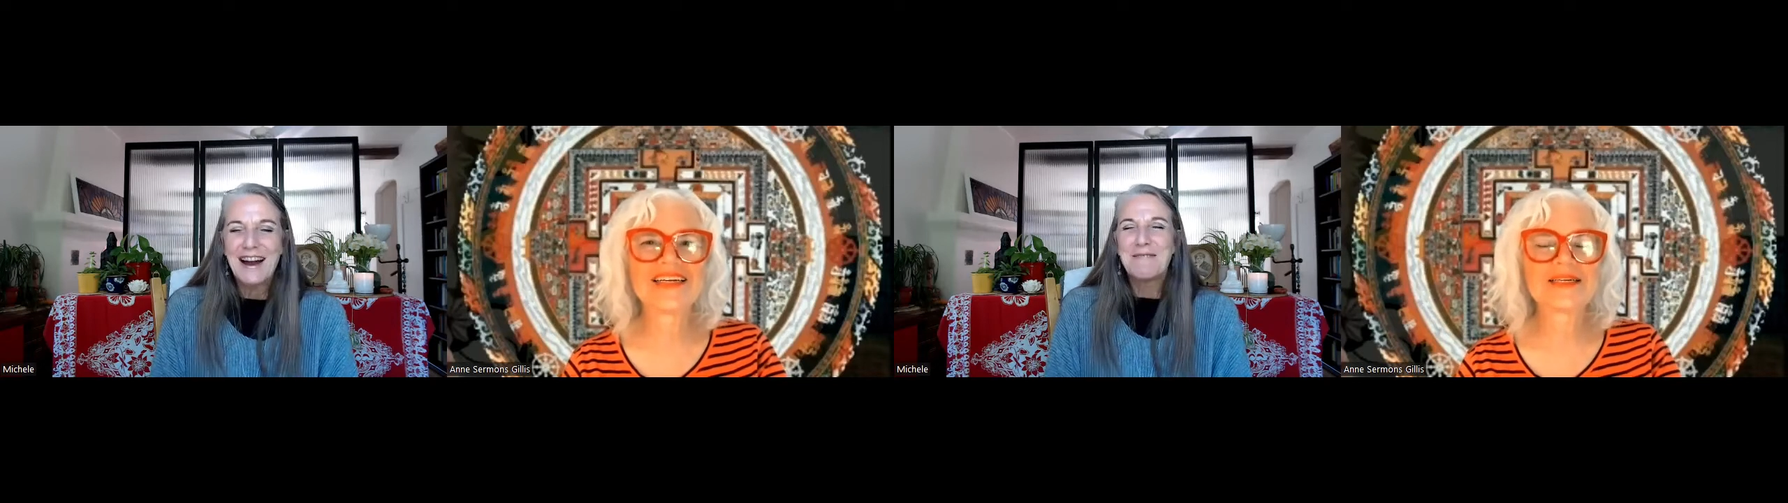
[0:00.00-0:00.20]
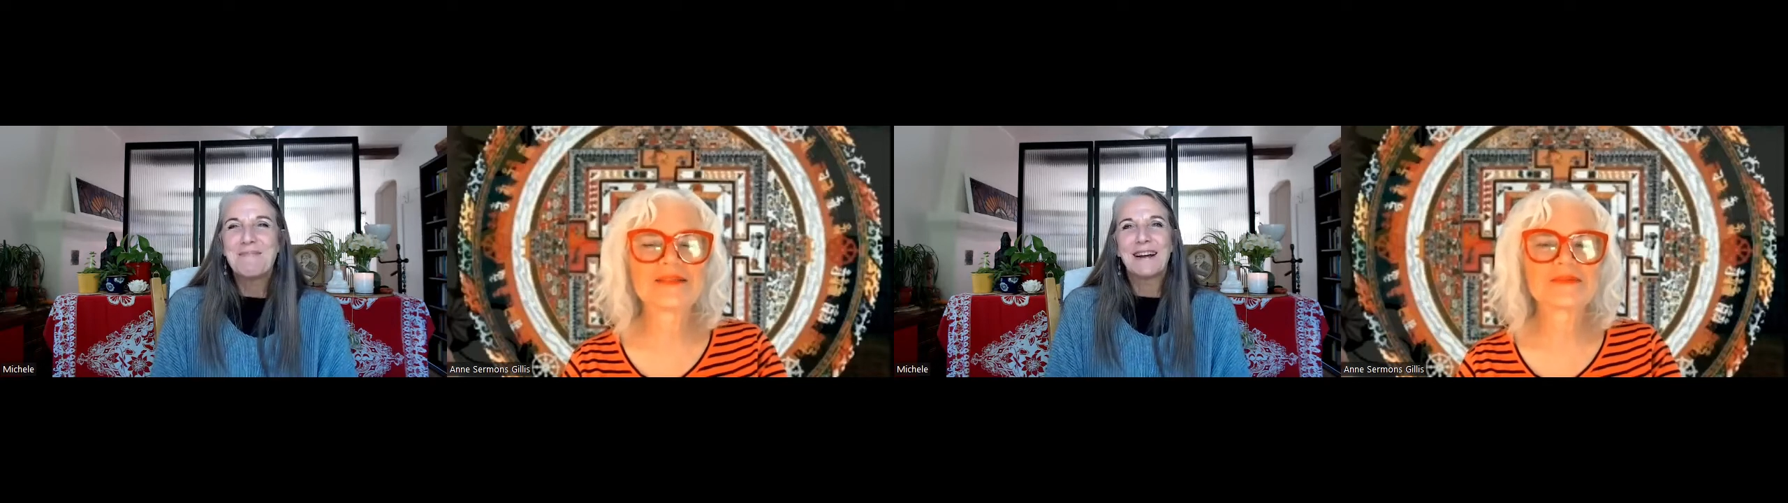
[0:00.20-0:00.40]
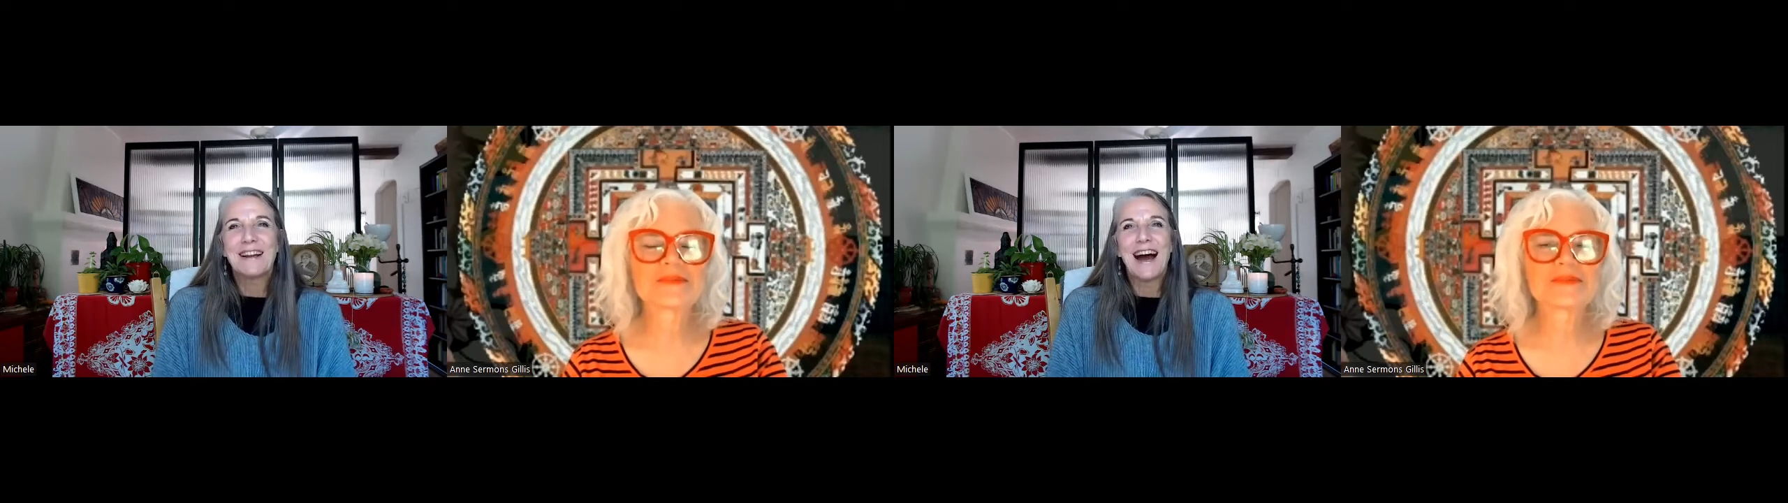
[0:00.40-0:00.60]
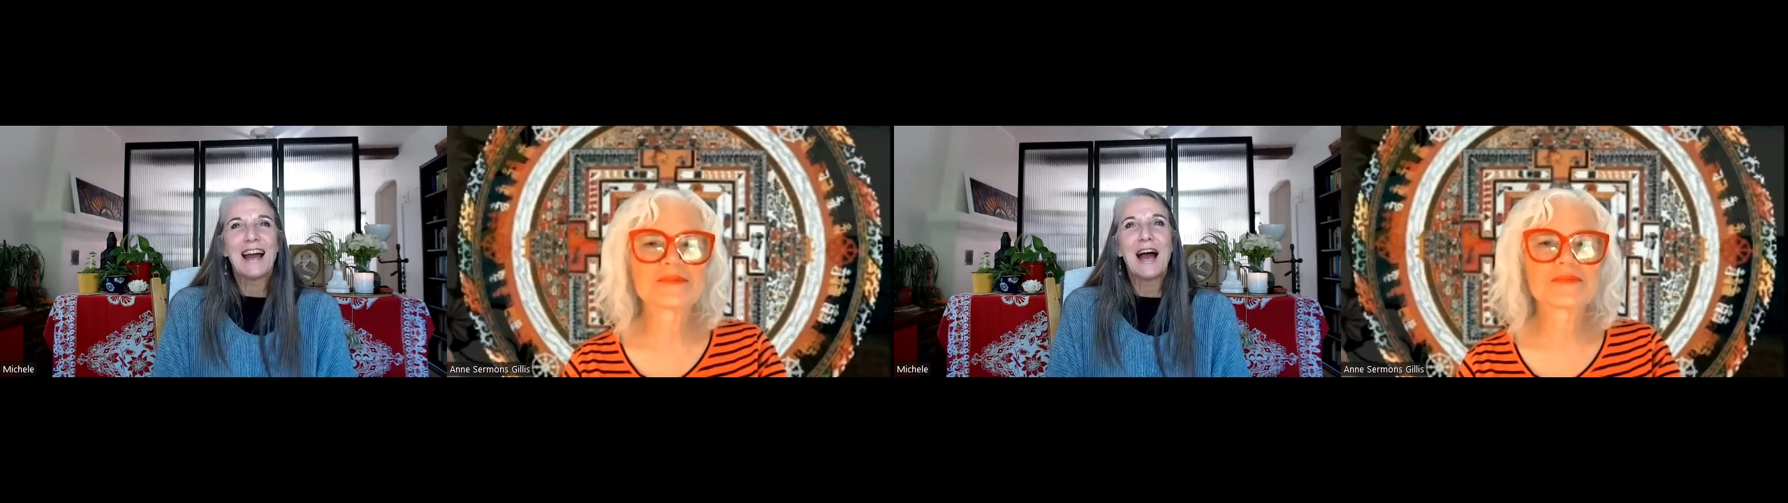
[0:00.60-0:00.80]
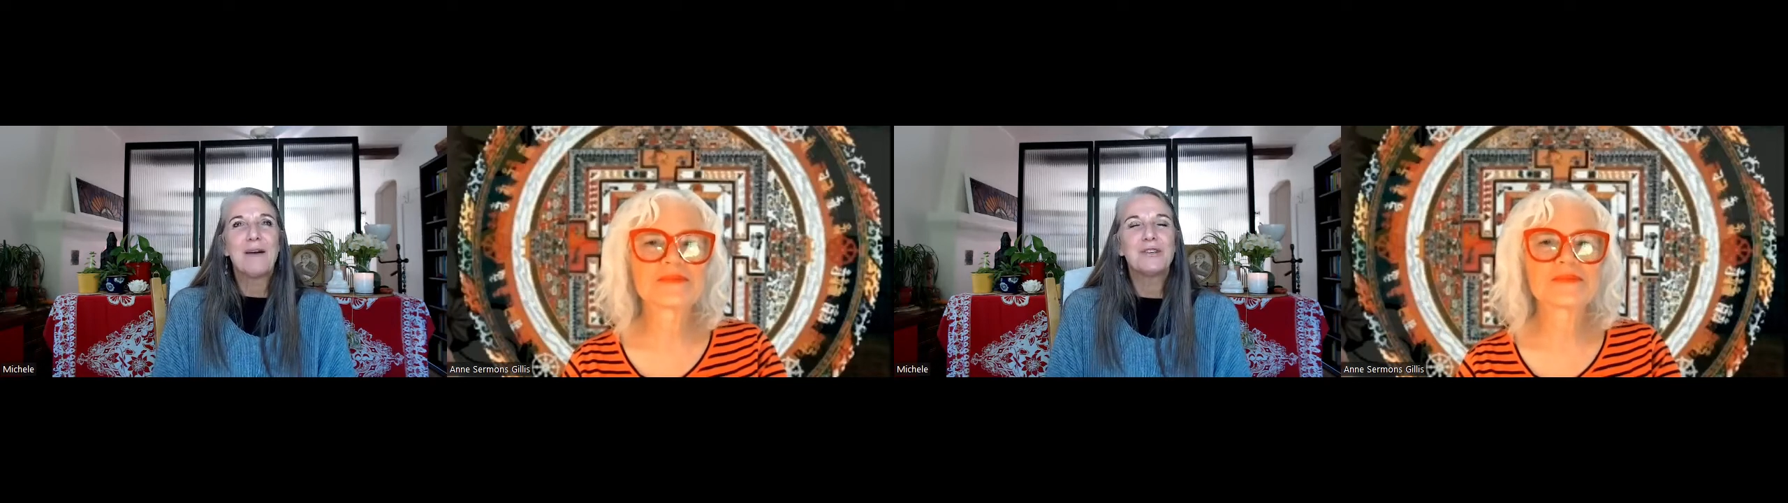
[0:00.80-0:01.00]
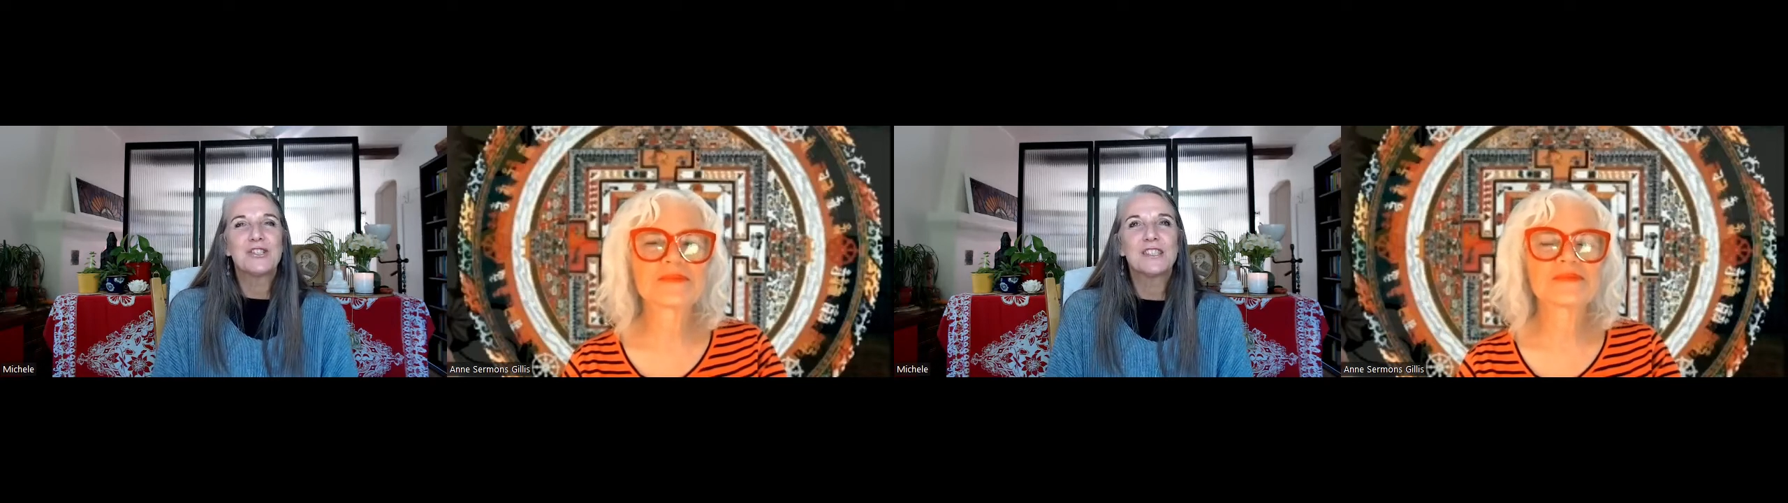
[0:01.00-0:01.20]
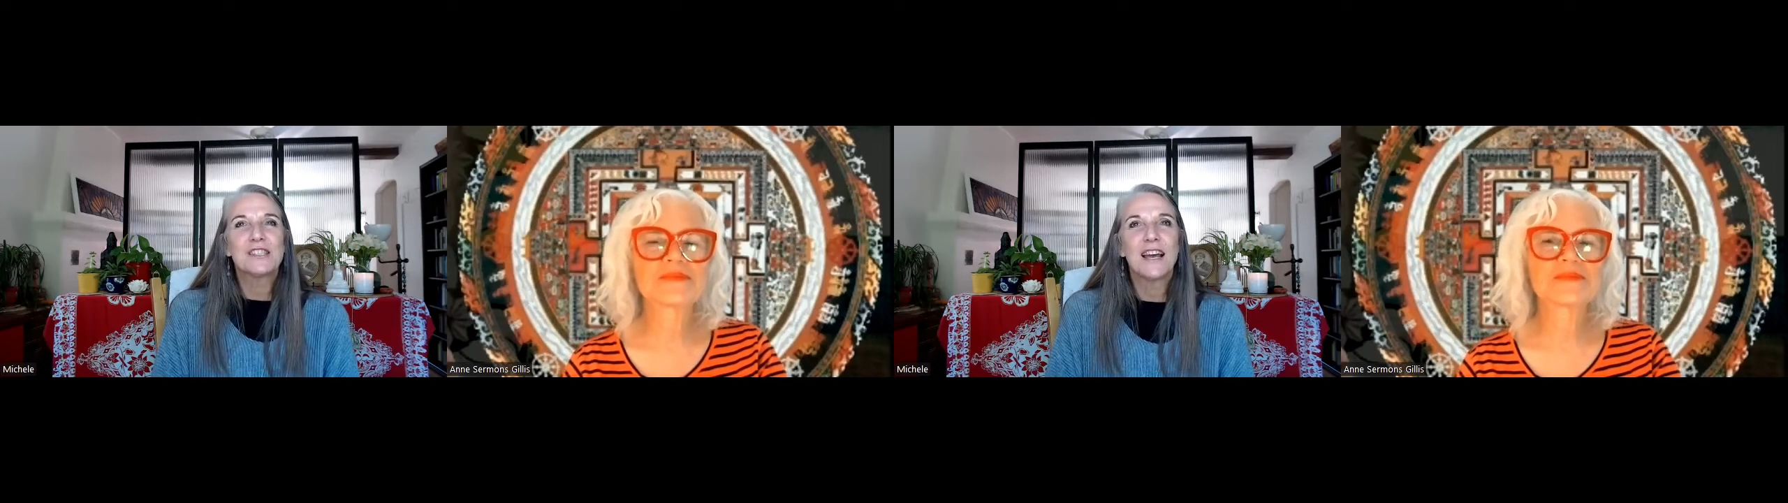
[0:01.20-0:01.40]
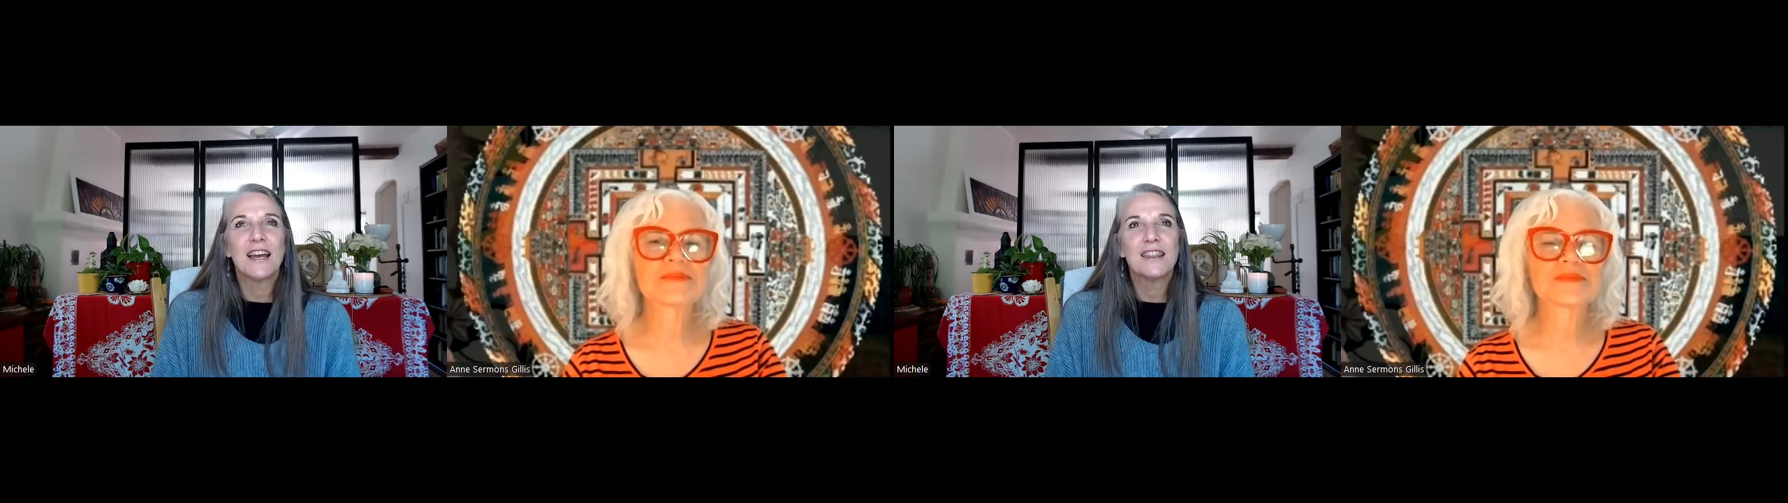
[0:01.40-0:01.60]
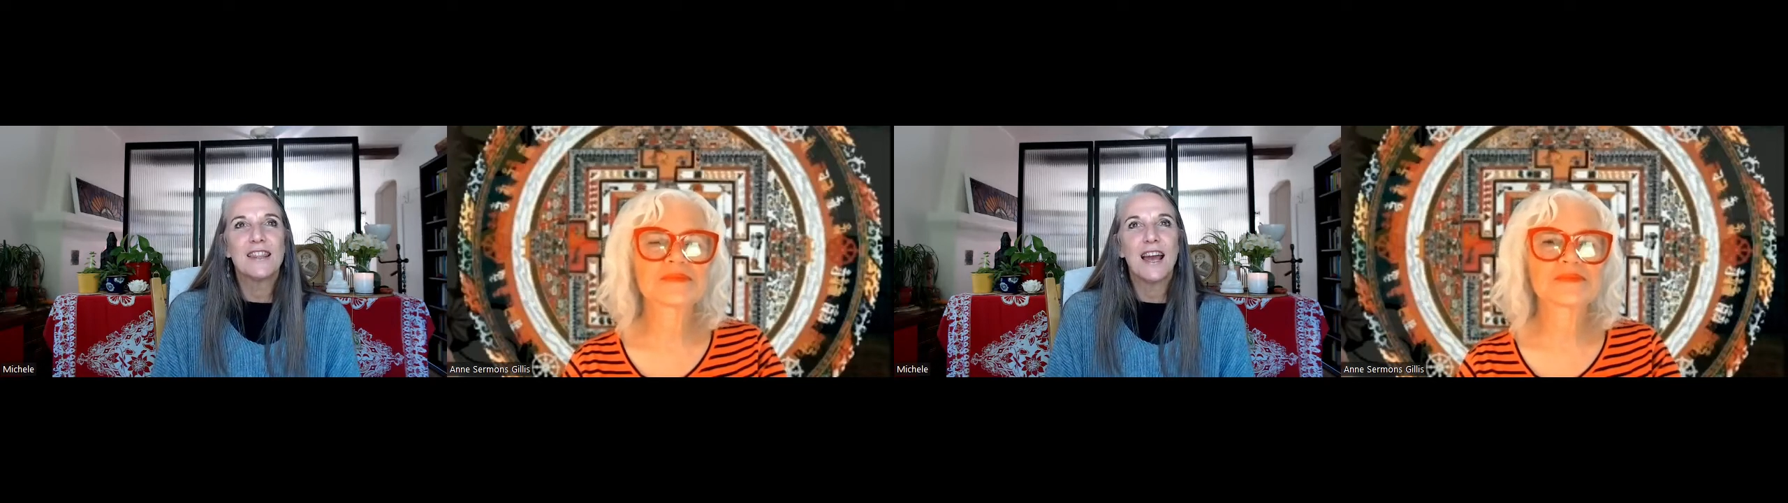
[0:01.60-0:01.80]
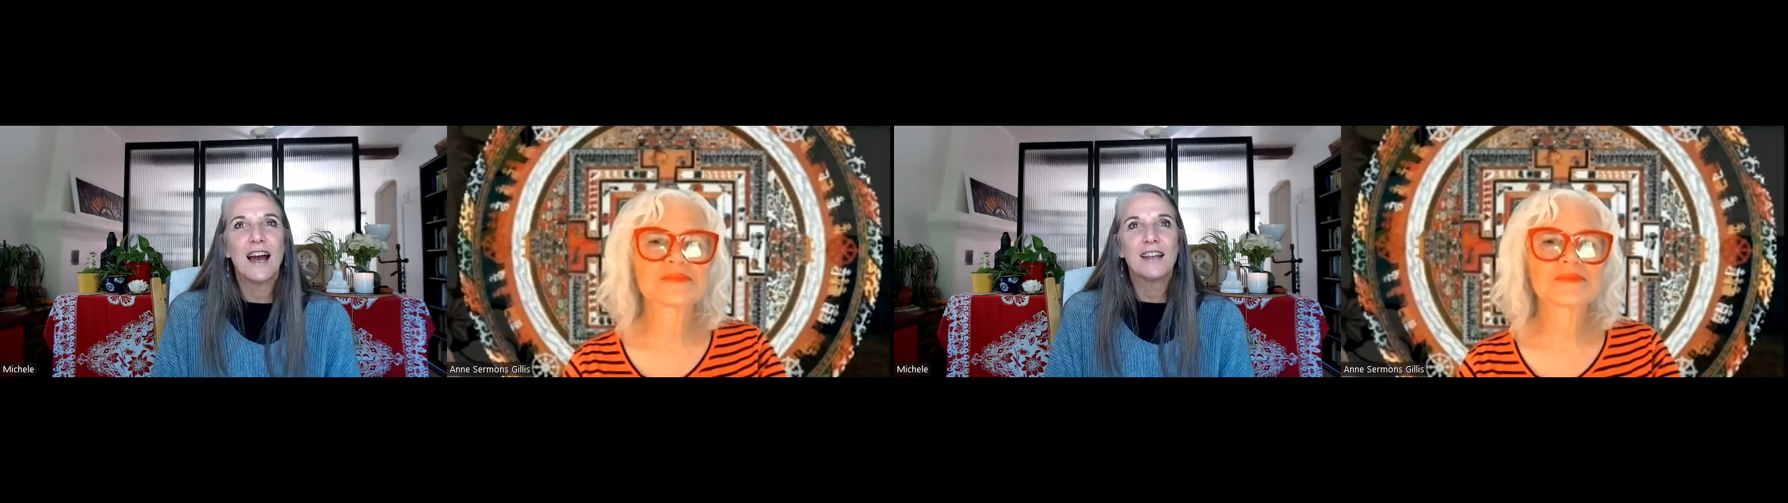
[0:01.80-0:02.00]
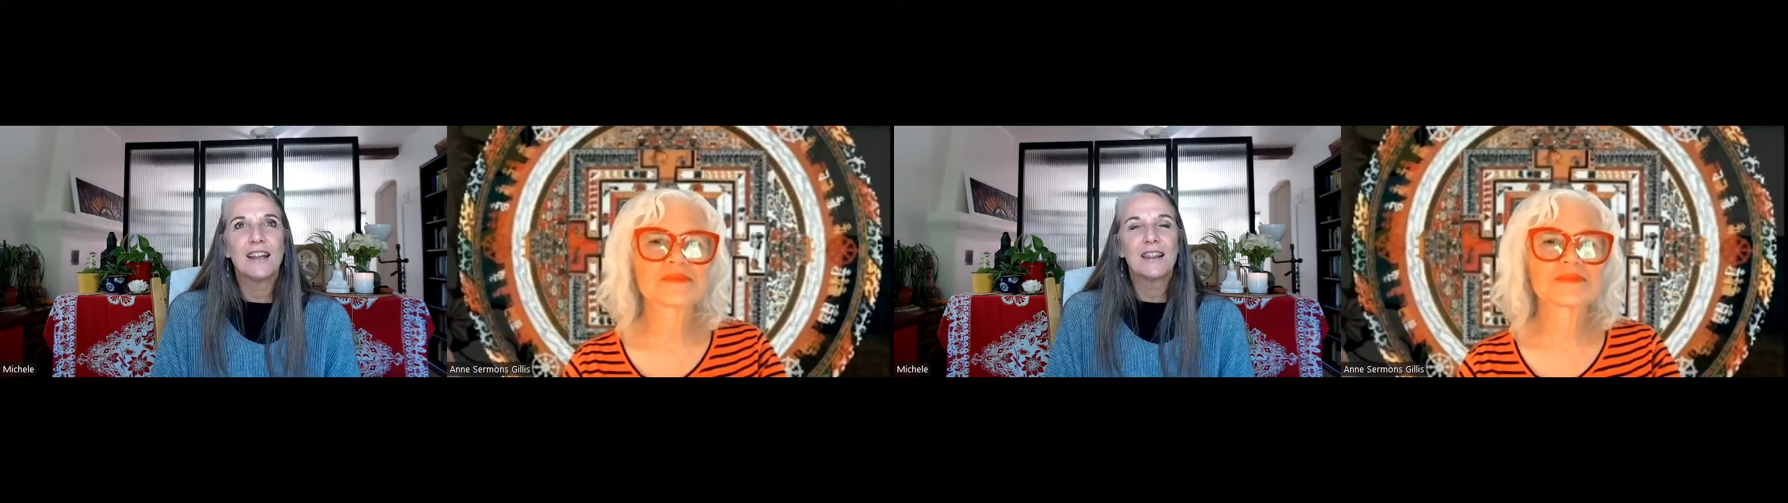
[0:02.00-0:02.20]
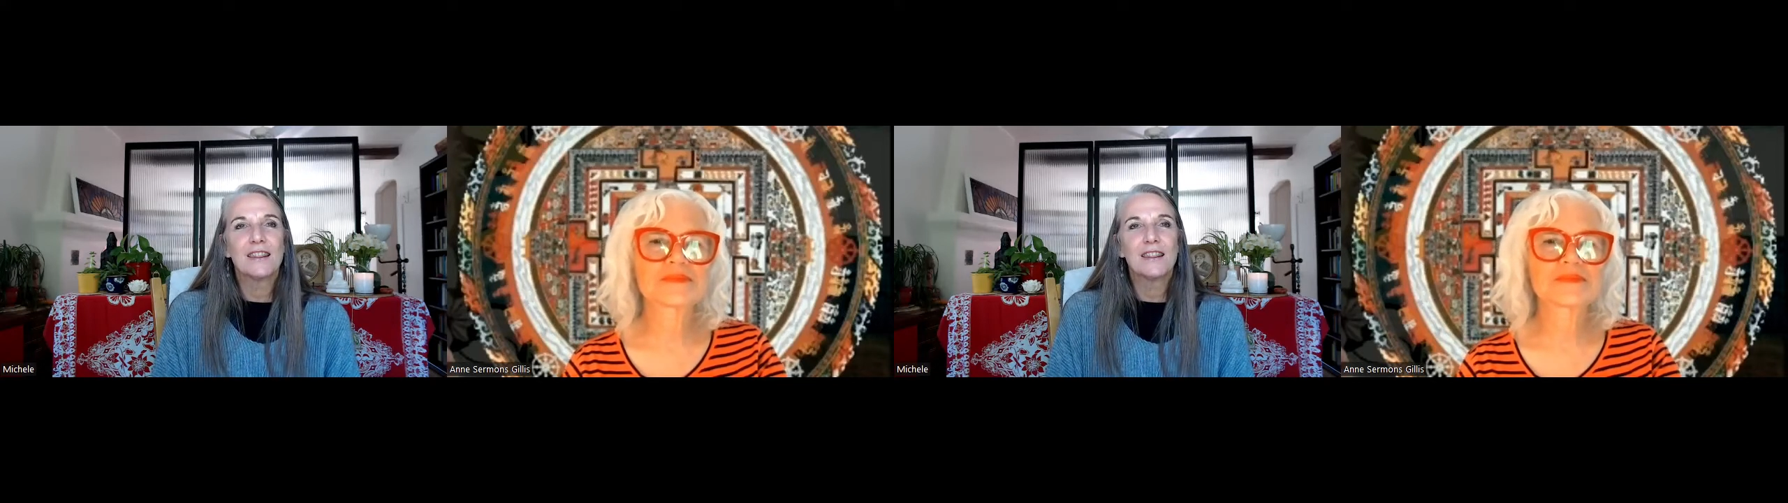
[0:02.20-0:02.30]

But I would just say that